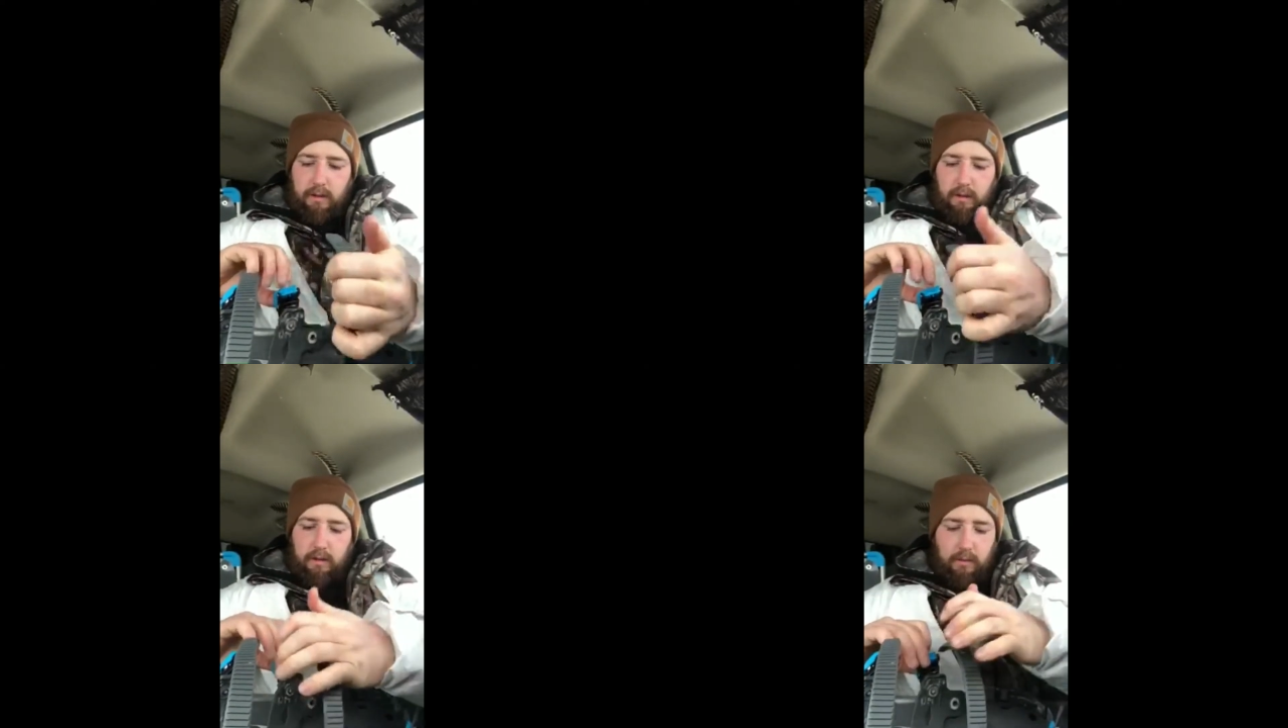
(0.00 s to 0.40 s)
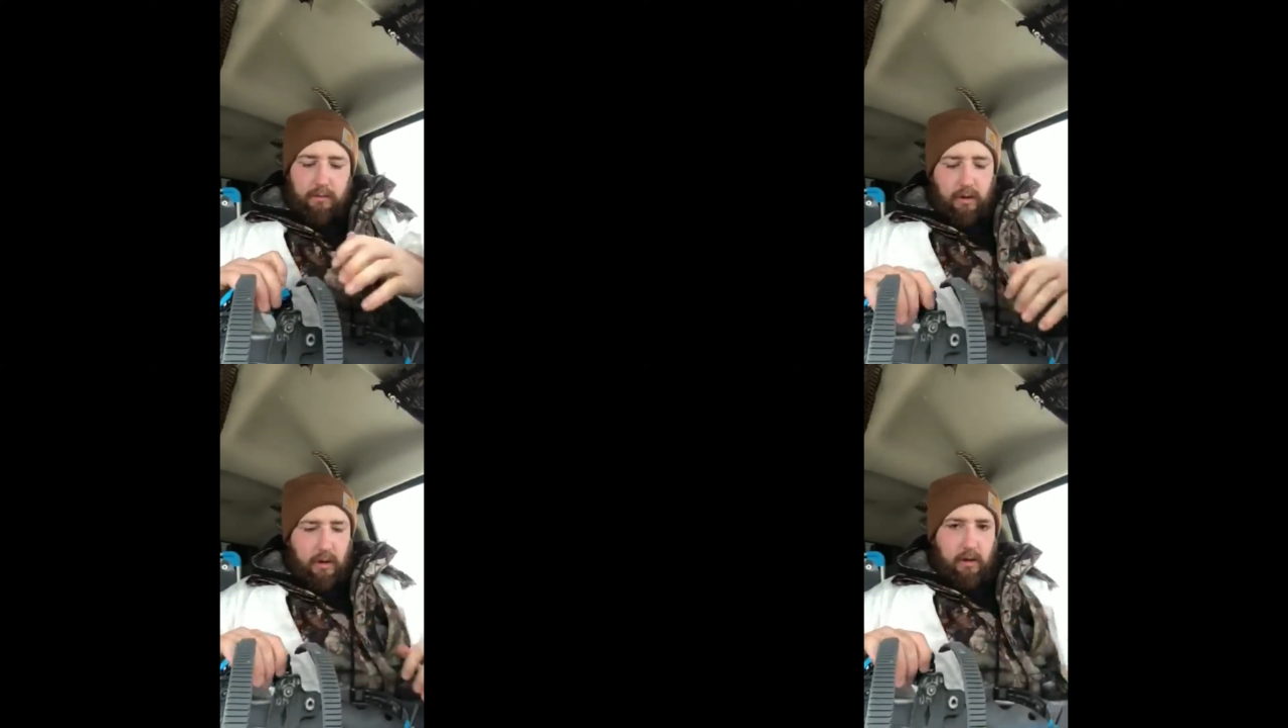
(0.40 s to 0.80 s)
and it comes
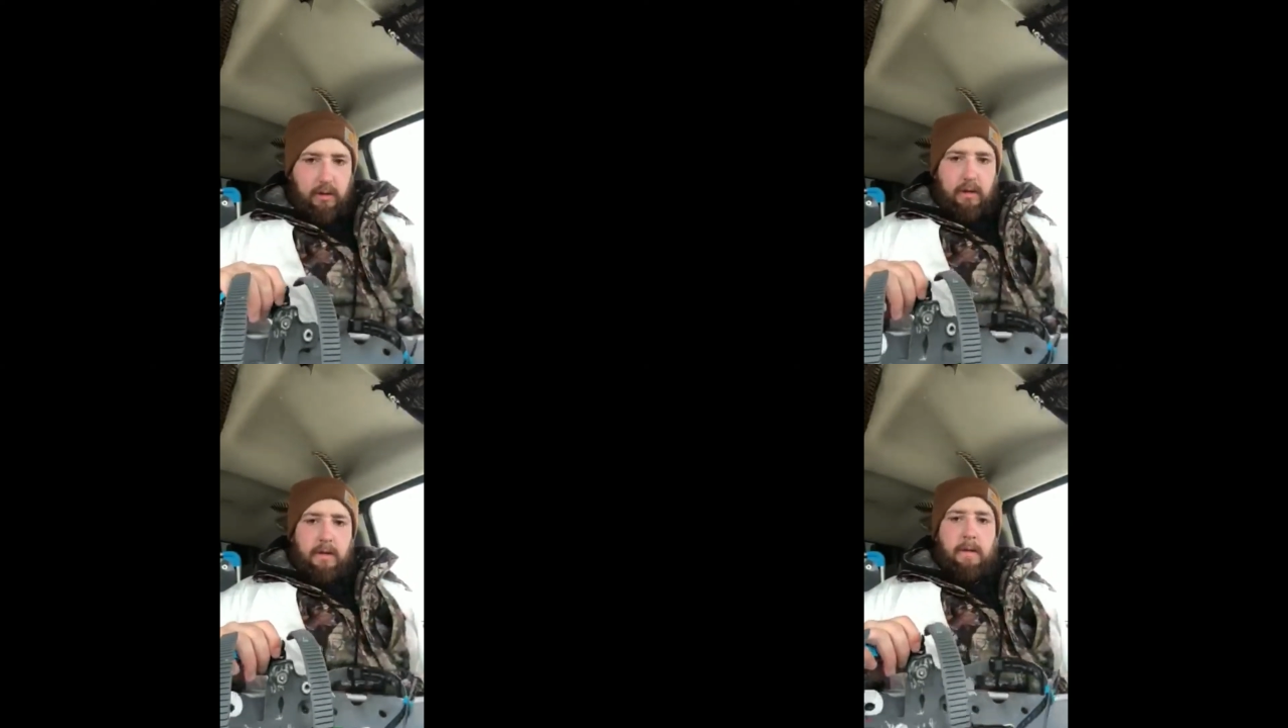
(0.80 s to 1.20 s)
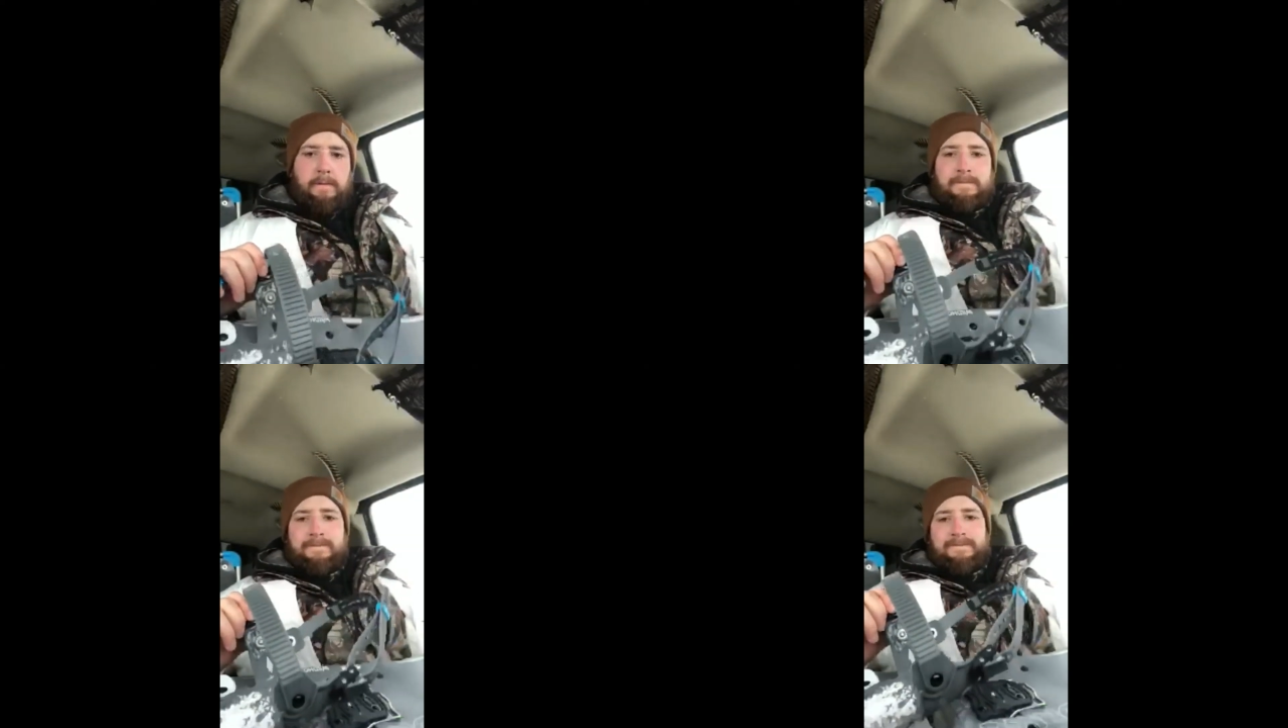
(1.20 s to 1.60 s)
right out.
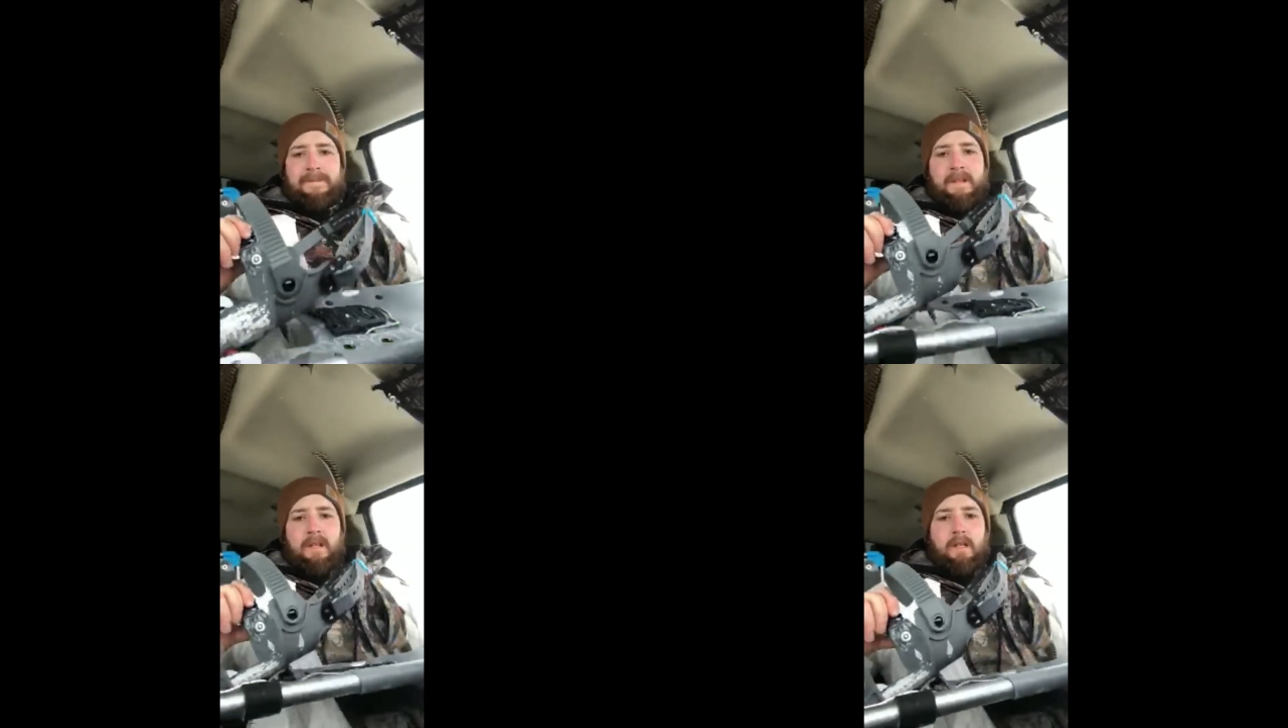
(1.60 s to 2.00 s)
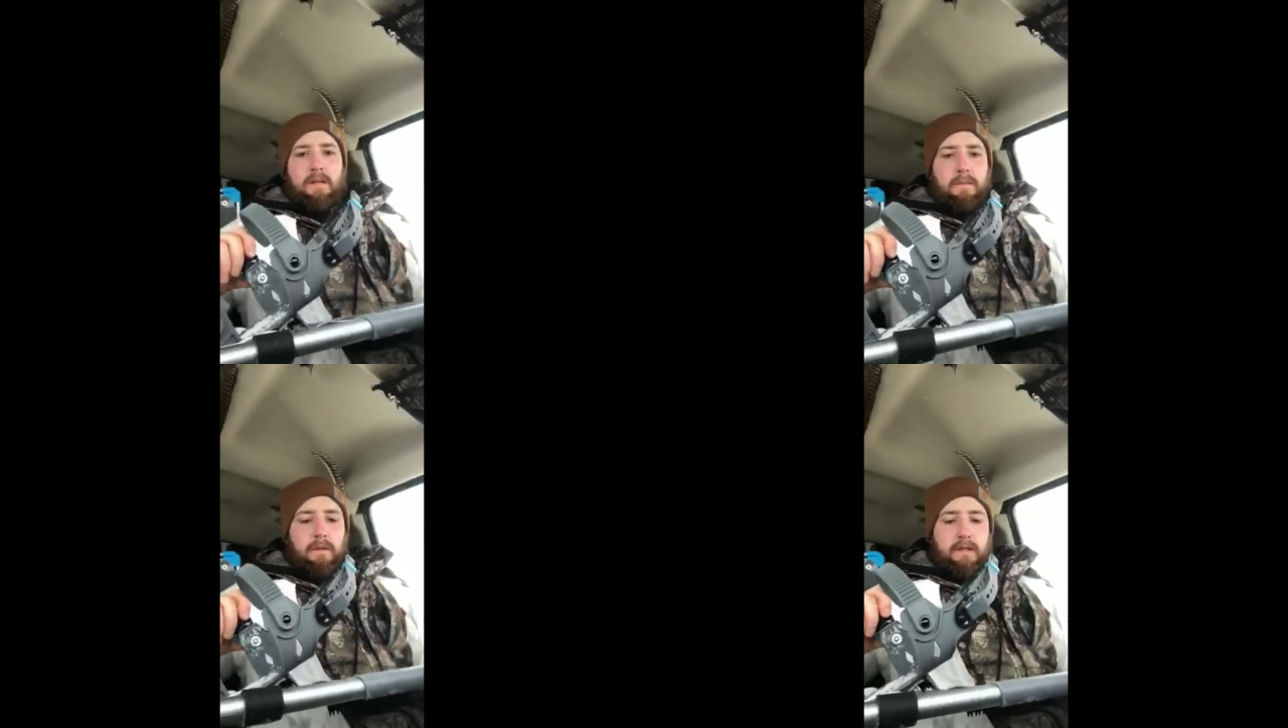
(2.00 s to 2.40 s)

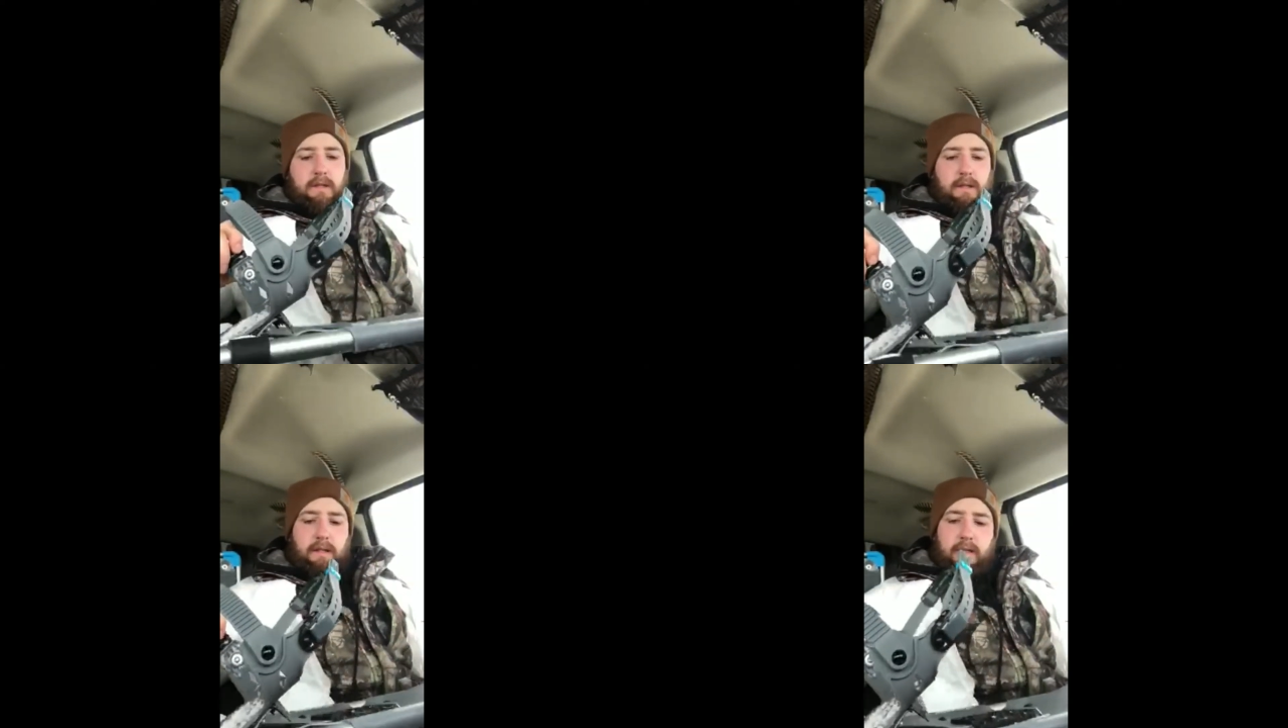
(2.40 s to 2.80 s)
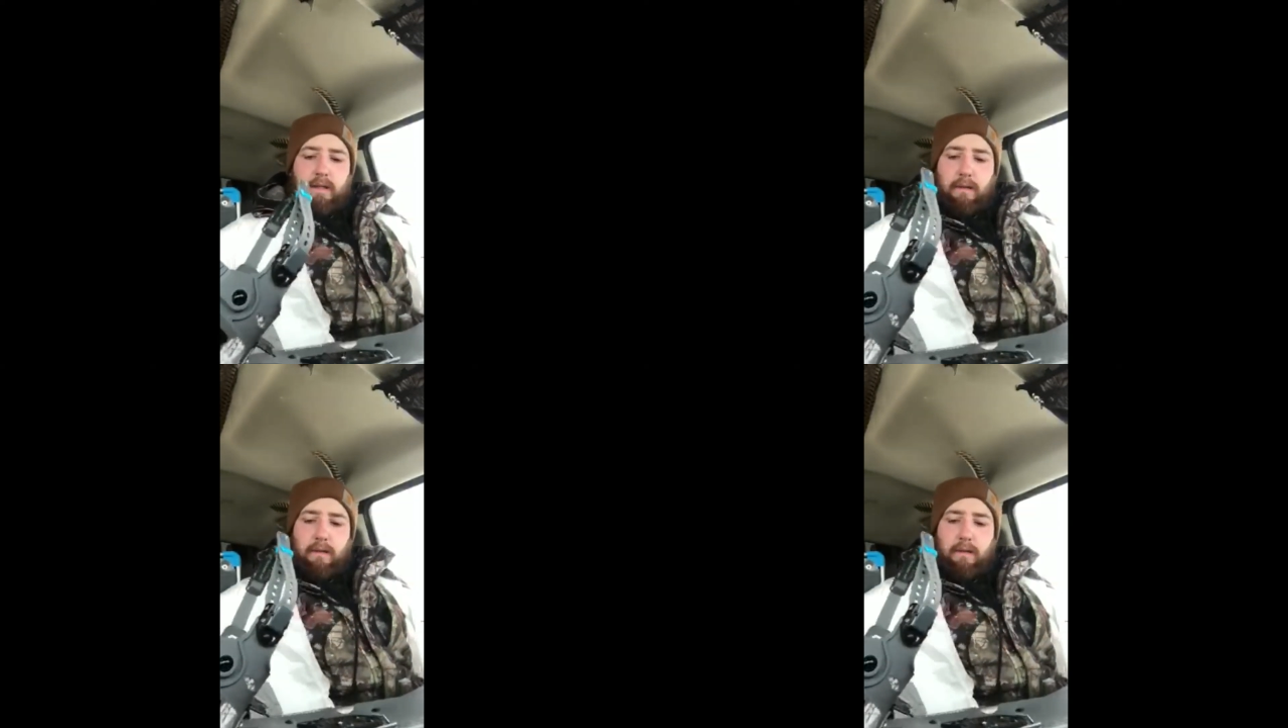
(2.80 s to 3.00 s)
Pretty slick.